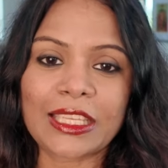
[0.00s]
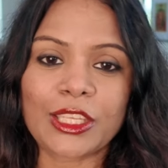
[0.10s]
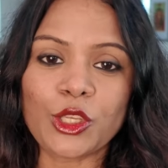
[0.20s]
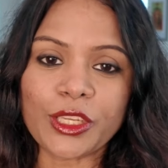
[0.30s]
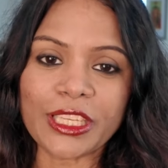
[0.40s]

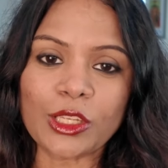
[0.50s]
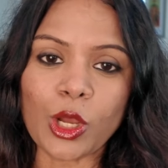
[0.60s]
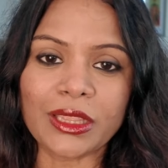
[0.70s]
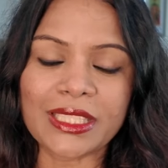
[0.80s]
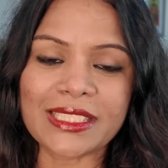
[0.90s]
You can
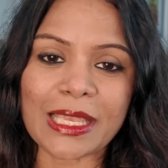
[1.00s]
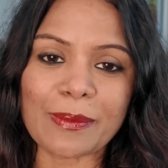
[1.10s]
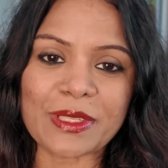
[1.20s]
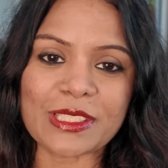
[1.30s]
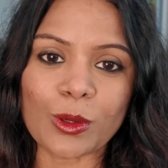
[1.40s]
call this
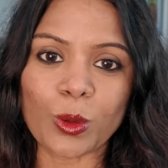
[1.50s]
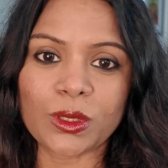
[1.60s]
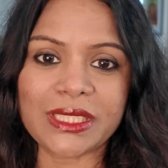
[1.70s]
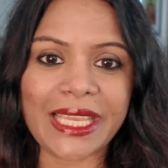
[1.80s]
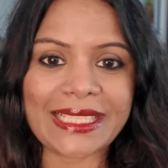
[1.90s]

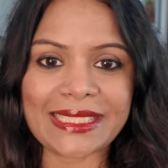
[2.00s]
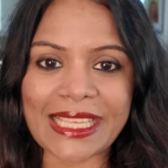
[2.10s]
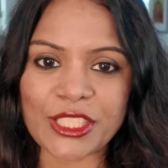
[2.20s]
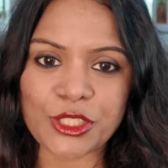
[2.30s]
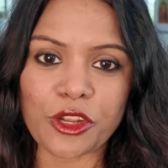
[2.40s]
episode the
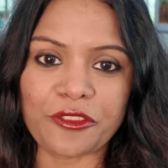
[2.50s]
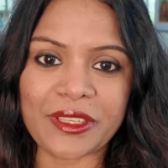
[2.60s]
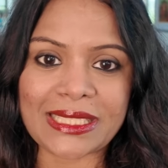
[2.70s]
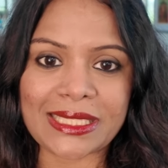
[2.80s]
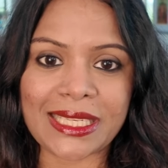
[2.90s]
extension of
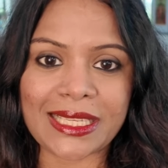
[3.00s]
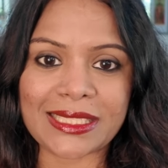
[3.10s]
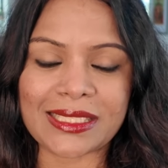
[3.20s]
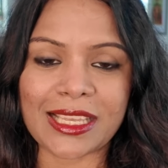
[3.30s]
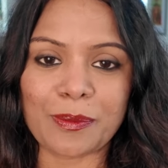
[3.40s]

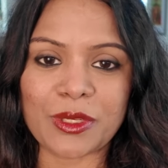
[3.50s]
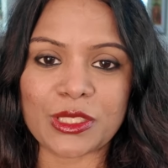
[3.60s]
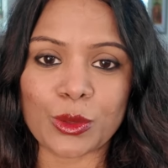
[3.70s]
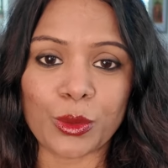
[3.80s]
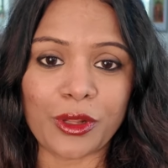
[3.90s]
yesterday's
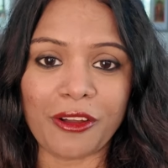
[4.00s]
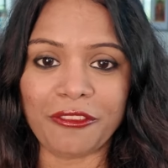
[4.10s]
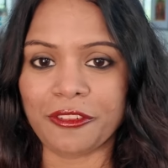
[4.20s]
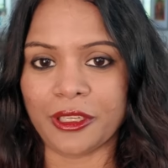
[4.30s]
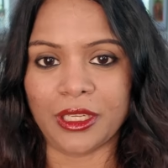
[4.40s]
episode of
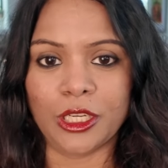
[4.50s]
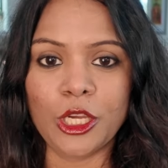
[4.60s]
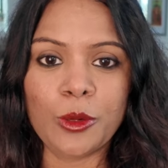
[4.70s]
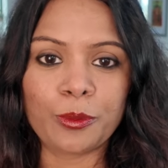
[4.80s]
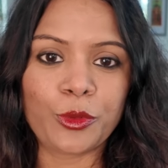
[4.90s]

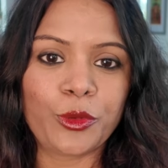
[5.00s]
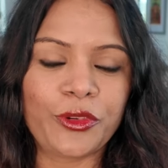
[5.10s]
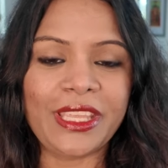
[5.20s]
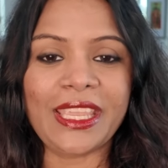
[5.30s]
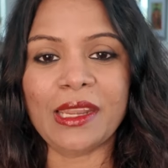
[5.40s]

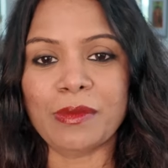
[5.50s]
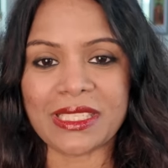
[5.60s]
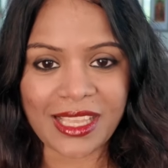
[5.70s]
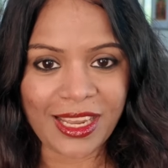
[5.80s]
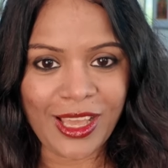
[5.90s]
puri and
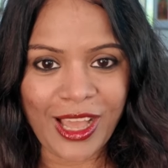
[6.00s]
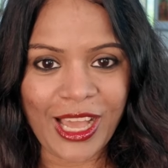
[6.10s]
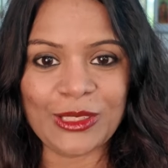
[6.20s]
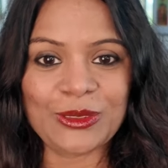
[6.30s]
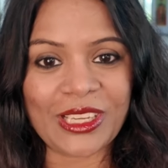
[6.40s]
masala
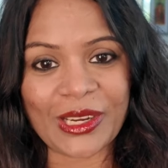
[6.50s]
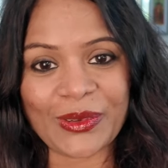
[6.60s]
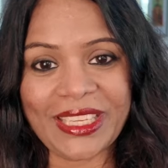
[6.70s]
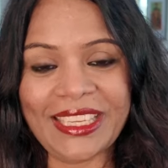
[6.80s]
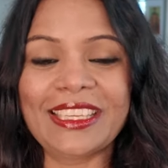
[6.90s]
aloo
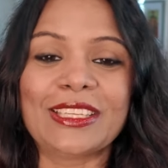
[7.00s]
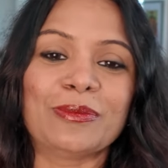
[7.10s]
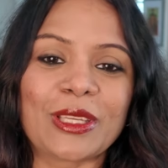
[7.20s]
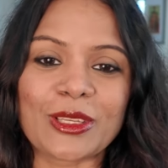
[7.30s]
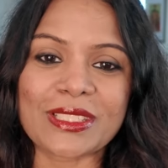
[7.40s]
curry,
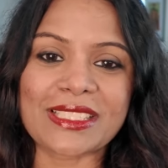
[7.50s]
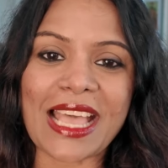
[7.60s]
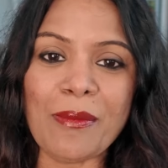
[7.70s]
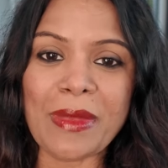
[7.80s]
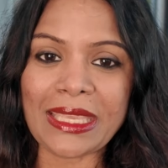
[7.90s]
because
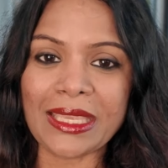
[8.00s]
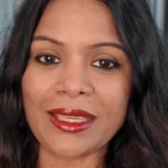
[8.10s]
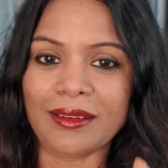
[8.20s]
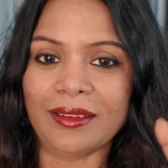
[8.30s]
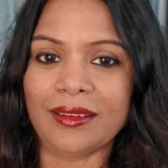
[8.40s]
I'm making
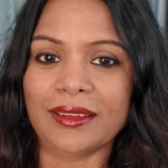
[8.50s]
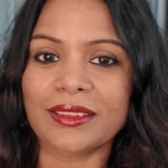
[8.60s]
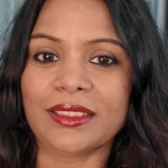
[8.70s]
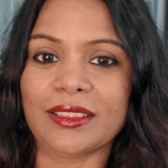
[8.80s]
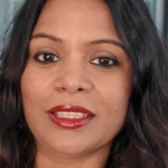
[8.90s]

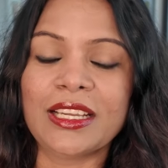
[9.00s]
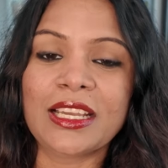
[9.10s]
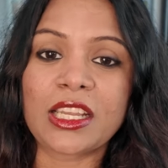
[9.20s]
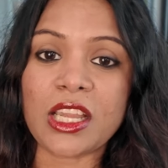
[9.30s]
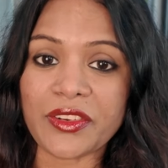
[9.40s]
the
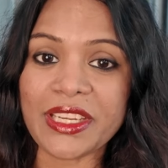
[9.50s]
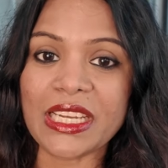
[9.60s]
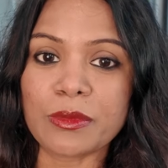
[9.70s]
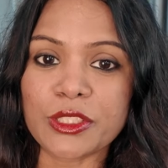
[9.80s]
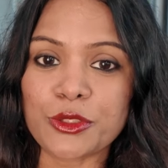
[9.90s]
curry
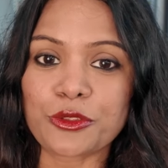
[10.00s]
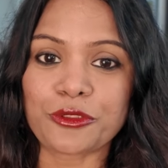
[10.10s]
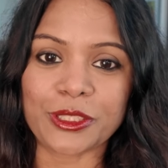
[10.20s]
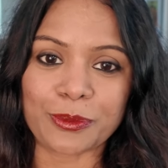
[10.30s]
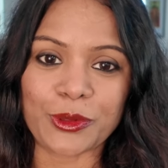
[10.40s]
number 2
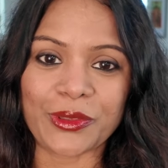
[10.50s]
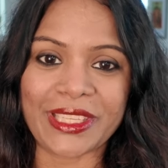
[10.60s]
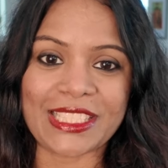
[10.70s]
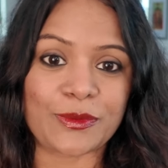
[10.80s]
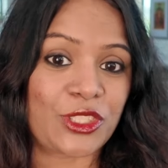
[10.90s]
for the
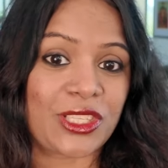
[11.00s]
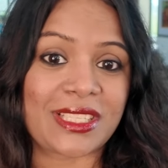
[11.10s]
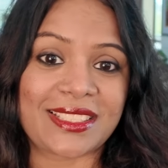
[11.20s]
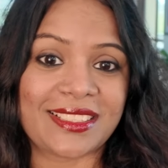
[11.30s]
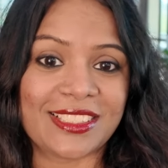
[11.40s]
puris, which
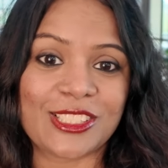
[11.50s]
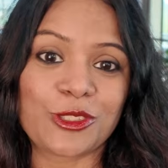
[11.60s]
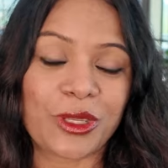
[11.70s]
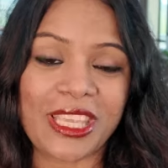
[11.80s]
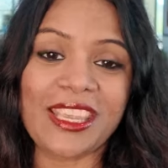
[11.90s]
is the
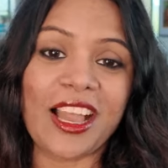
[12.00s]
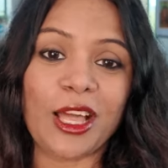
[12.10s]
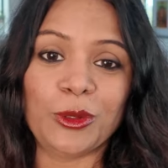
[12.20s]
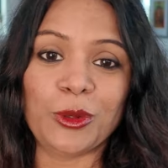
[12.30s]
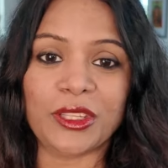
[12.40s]
Sukhi
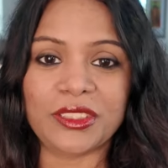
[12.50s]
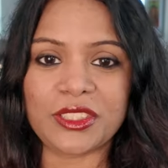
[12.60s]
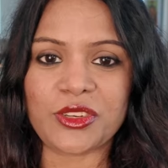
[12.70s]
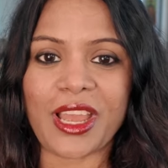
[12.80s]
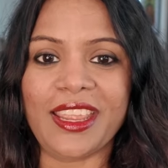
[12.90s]
Aloo or the
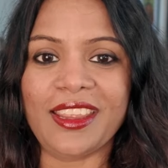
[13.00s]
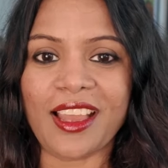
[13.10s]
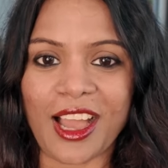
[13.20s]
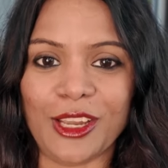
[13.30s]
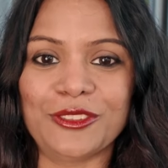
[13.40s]
dry
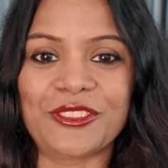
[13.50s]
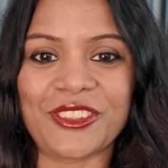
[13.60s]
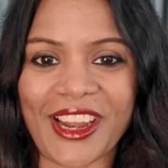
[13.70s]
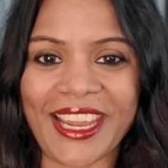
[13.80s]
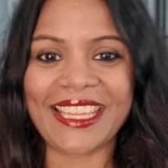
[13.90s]
aloo
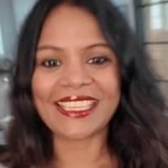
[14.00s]
fry.